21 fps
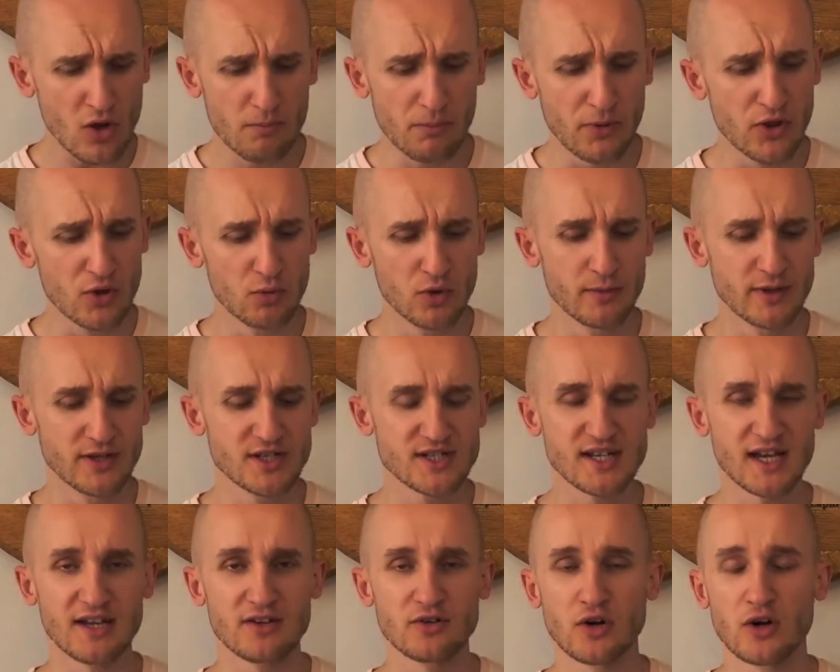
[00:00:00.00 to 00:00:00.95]
But the woman
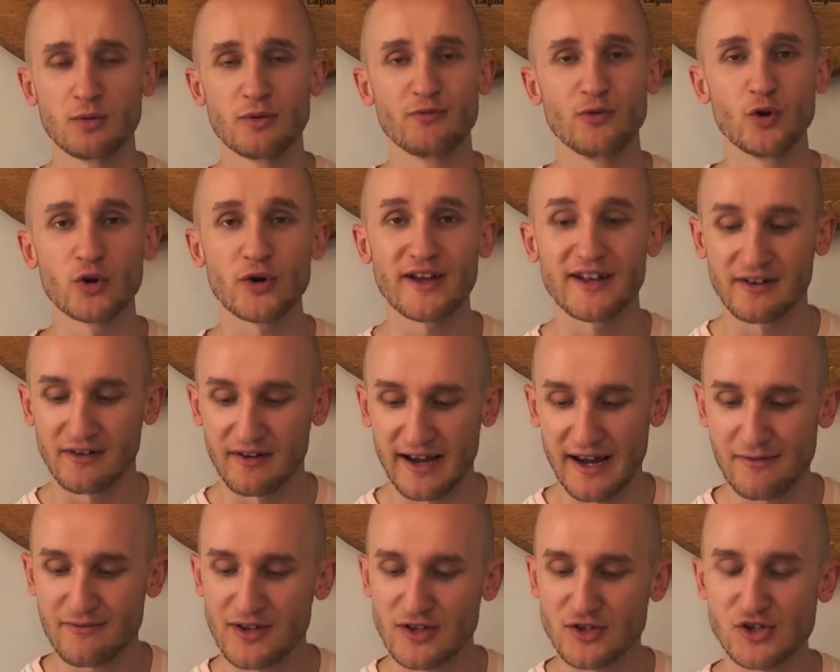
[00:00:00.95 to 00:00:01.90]
said, "Oh, we've not got any
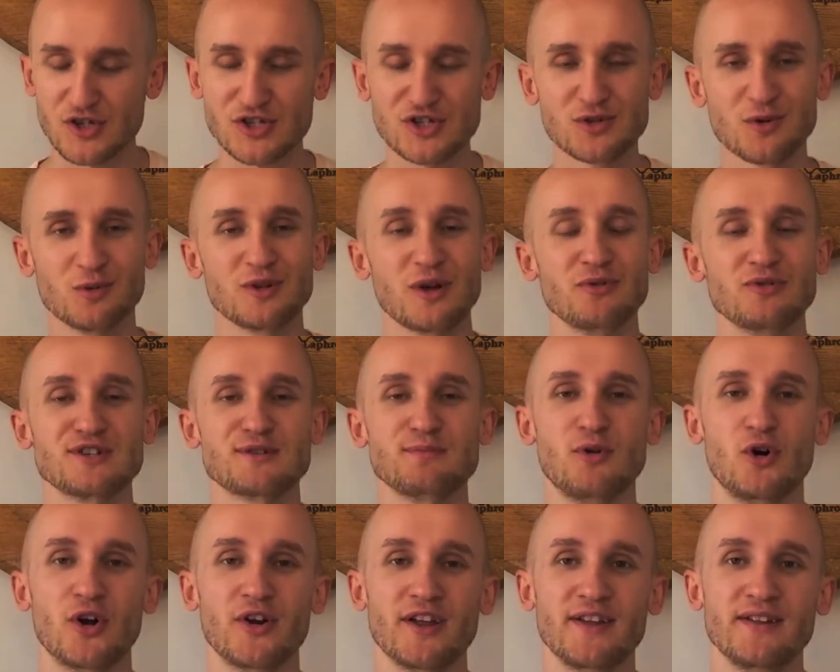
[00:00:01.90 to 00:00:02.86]
left. It just sold out
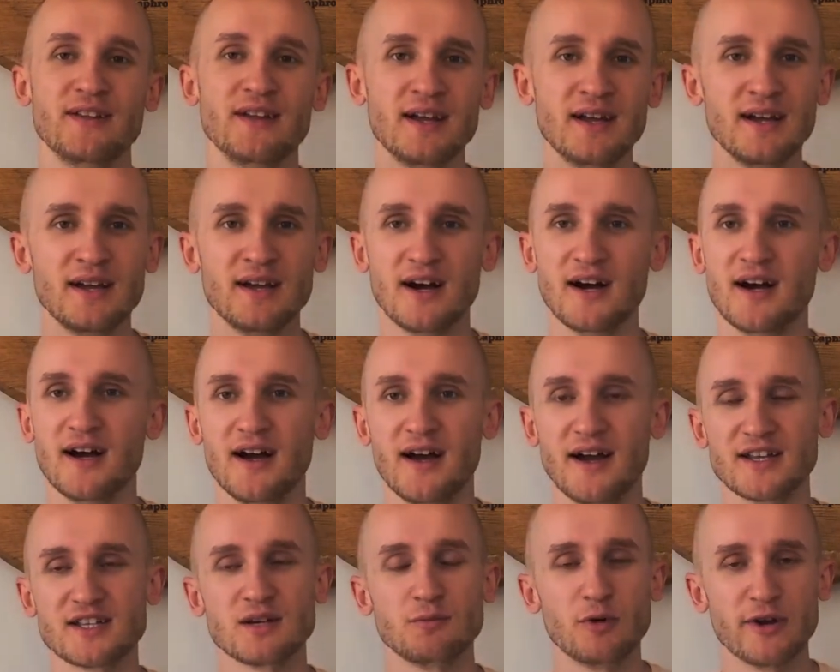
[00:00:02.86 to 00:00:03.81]
this morning.
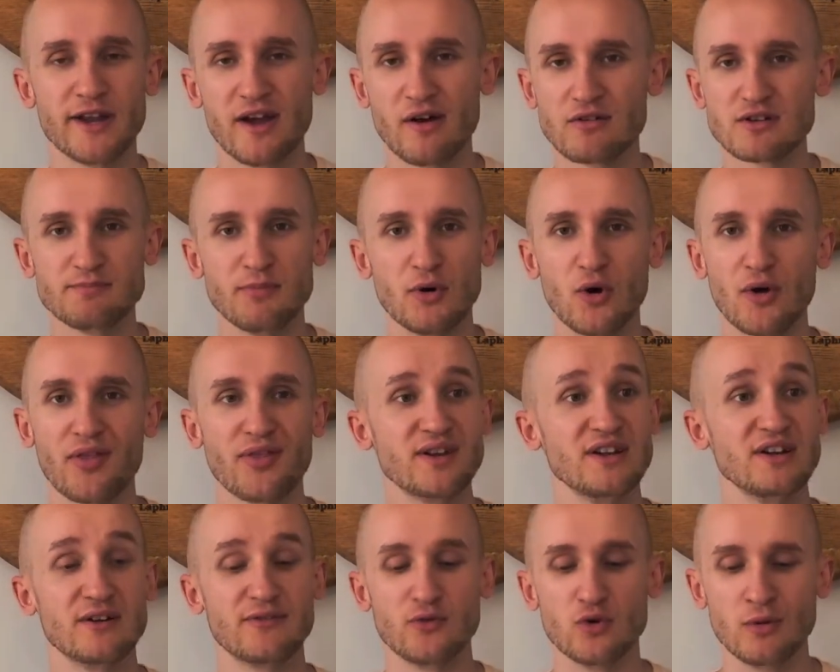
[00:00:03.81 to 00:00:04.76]
Uh, someone else bought
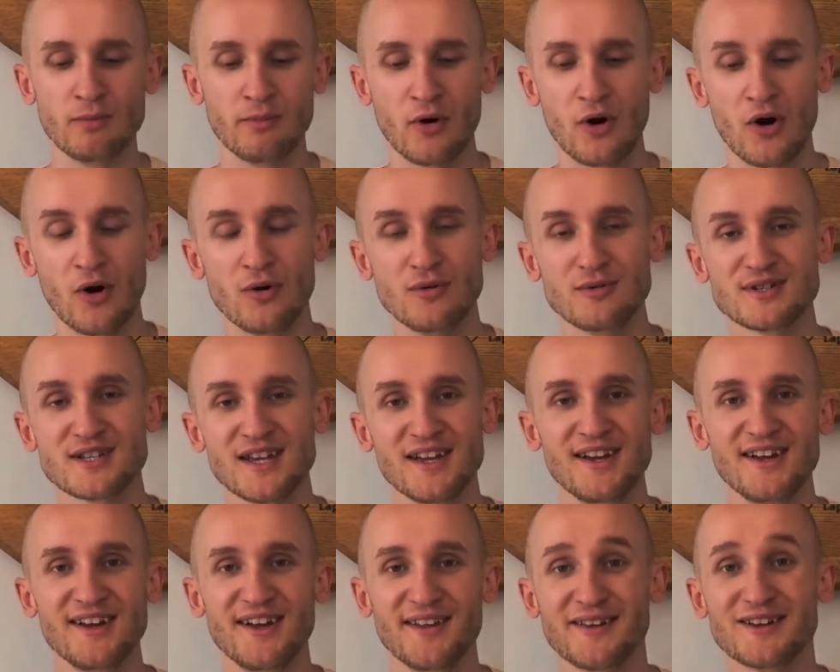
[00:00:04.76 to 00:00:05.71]
three or four bottles."
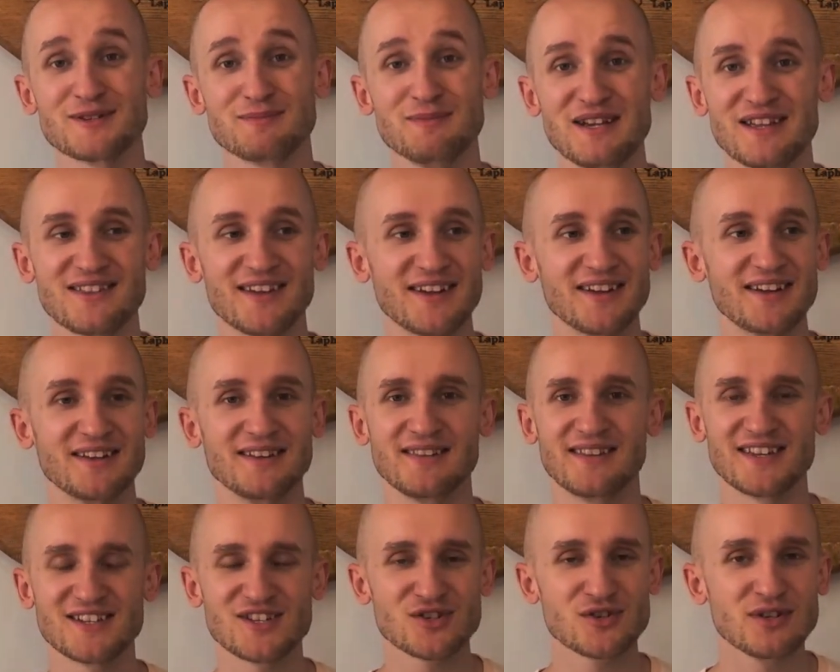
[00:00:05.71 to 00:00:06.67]
And there's me
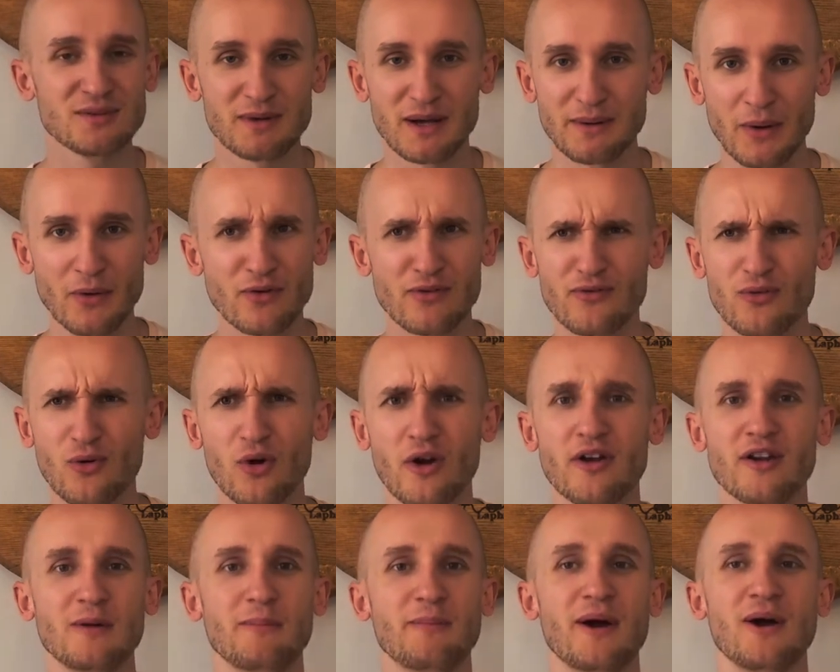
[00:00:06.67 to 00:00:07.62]
thinking, this is going to be about
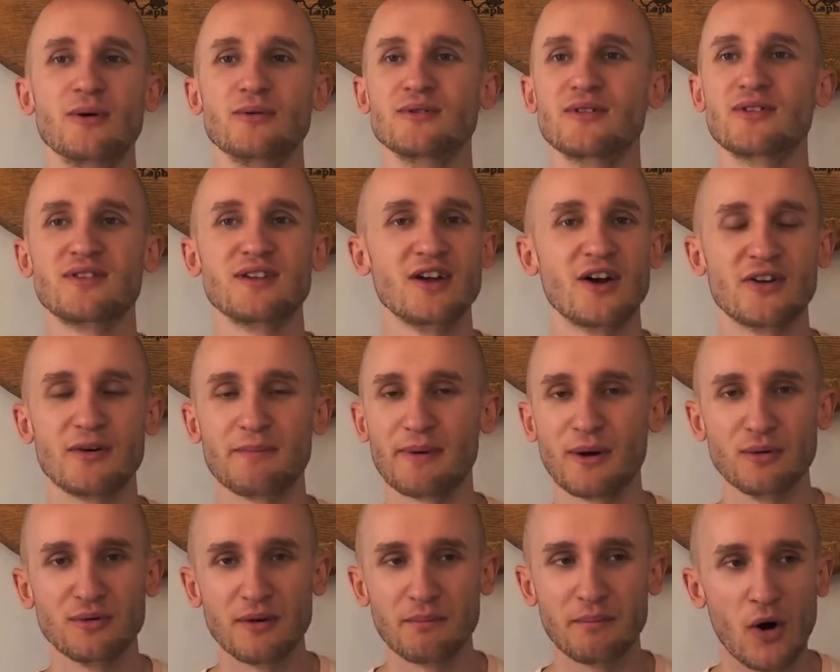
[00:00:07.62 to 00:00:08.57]
four hundred pound, three hundred
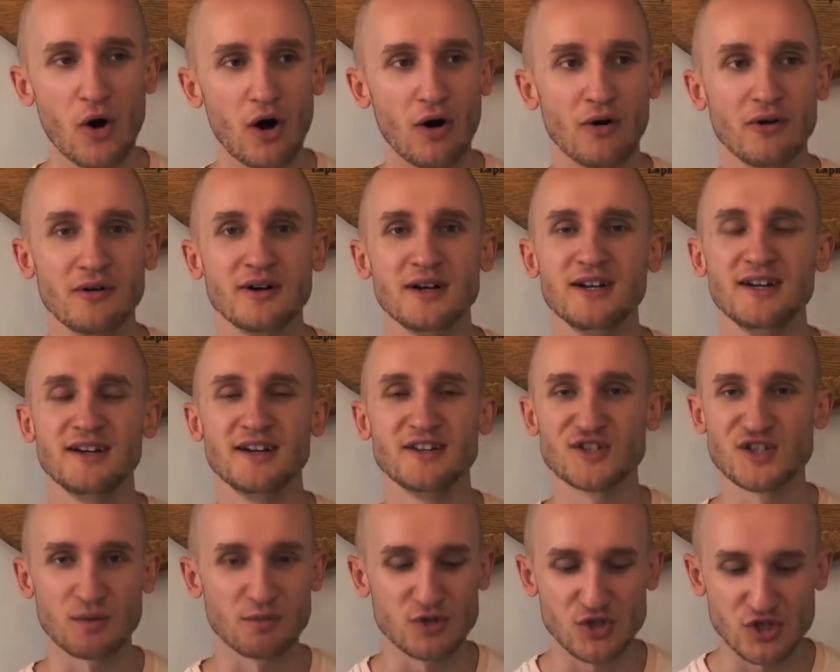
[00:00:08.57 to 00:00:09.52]
pound a bottle,
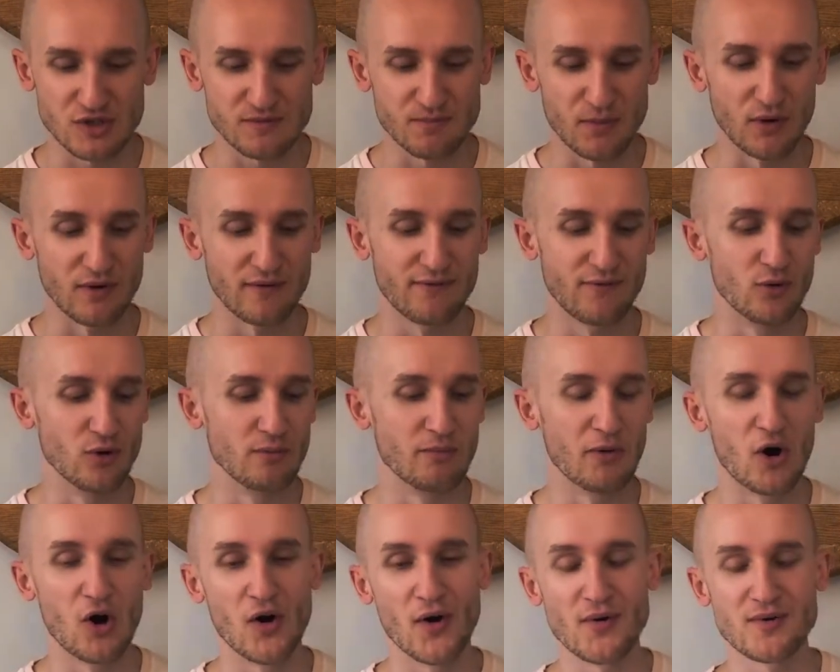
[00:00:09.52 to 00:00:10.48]
and someone's just bought four
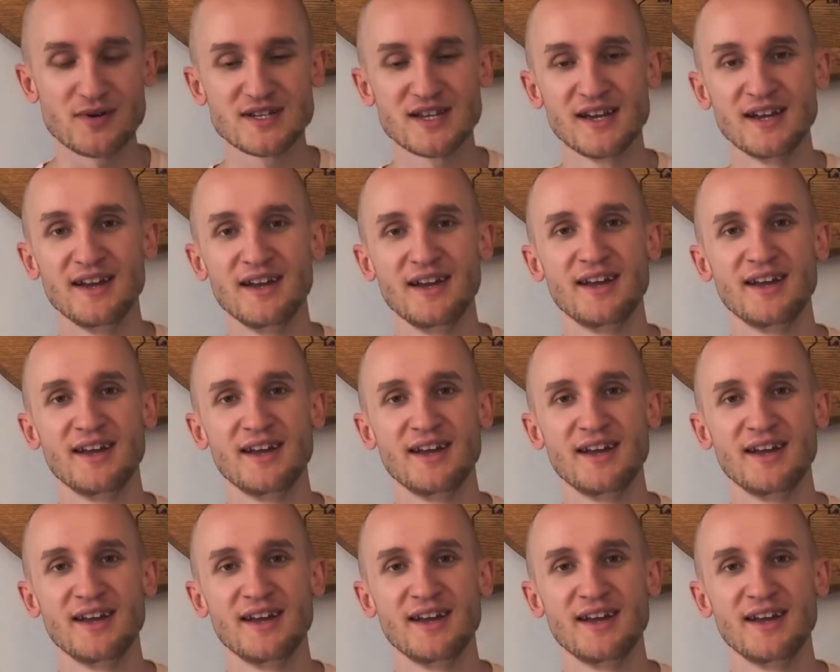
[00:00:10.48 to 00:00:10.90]
bottles.